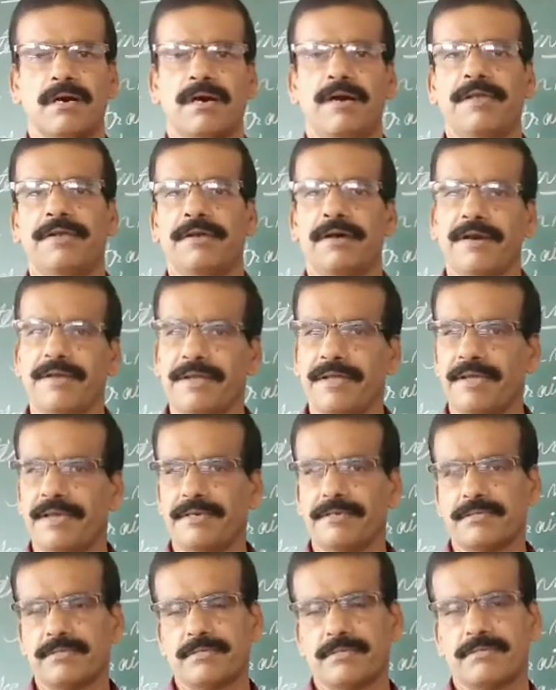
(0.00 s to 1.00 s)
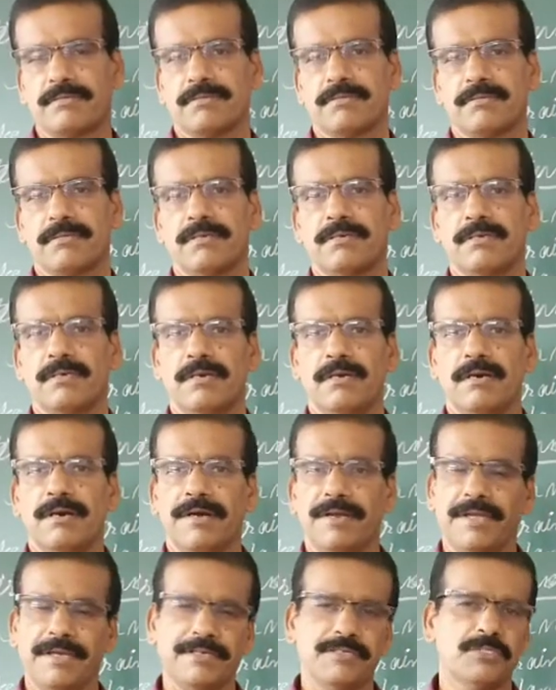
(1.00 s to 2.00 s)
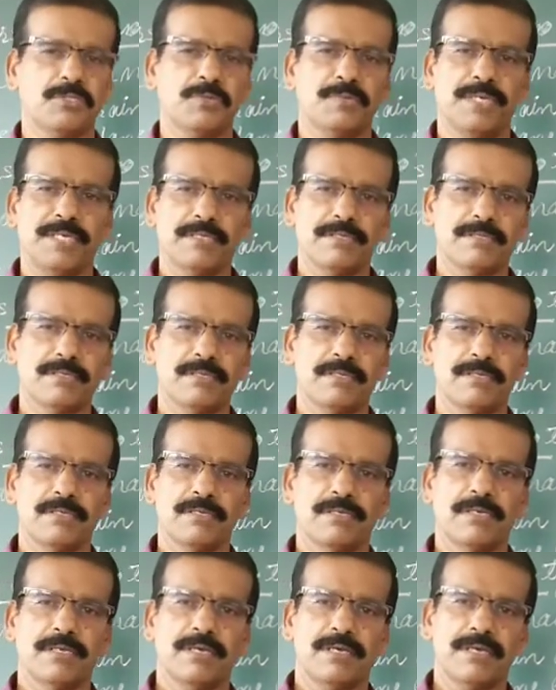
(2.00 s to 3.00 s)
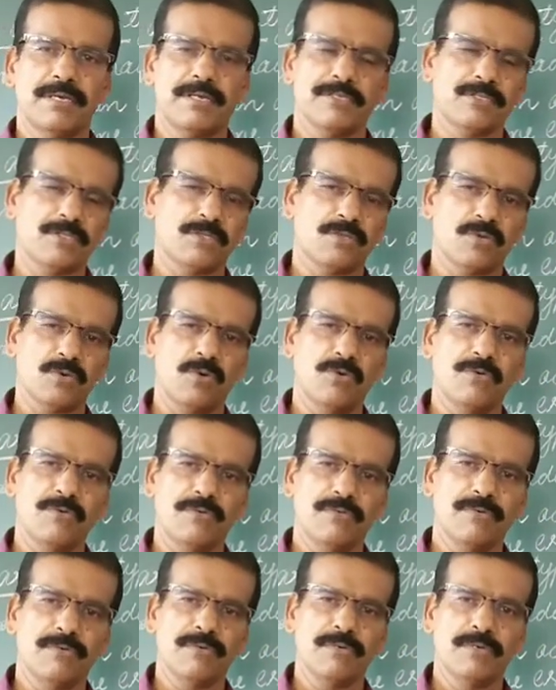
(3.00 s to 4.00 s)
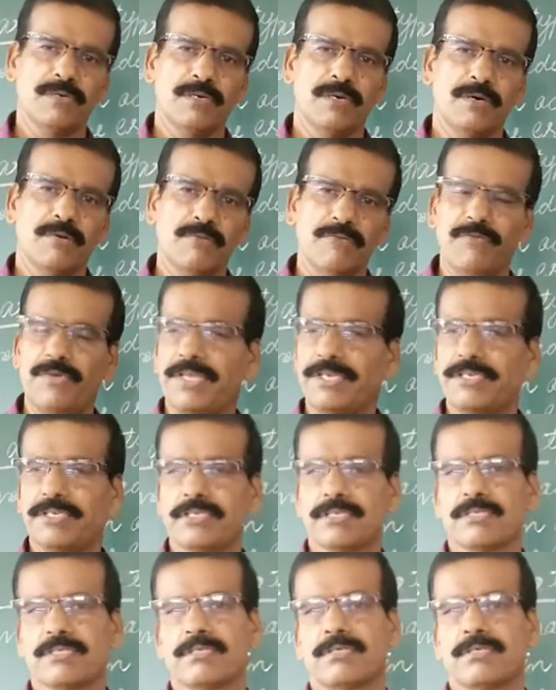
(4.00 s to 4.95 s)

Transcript: and hurricanes. Hurricanes means a strong wind,